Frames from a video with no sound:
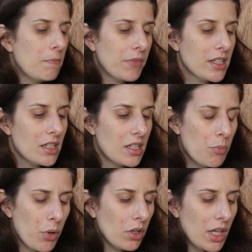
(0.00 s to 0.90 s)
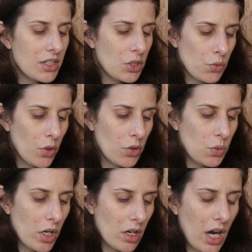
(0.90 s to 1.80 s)
This is the Pearlescence
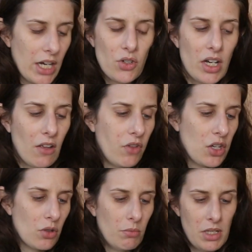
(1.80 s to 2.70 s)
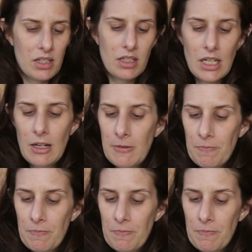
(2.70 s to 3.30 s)
Rose Water Hydrating Facial Mist.